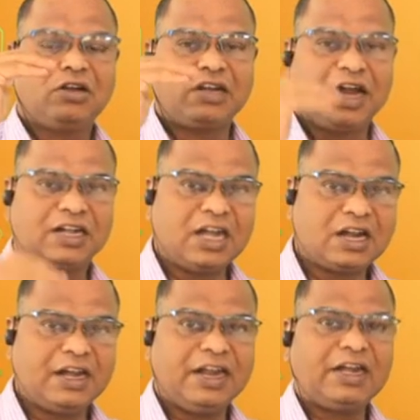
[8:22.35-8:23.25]
data
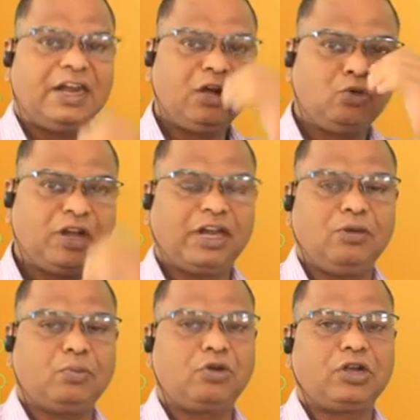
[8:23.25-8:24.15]
connected to that
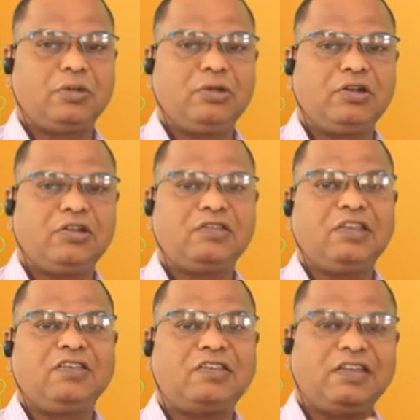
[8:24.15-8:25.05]
input
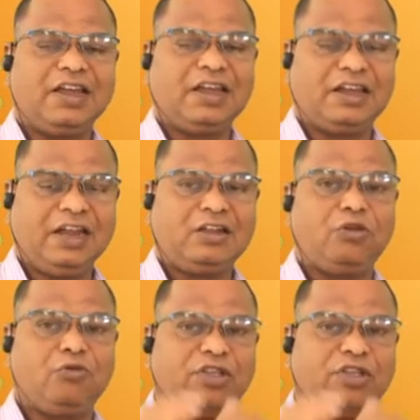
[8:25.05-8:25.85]
terminus is selected,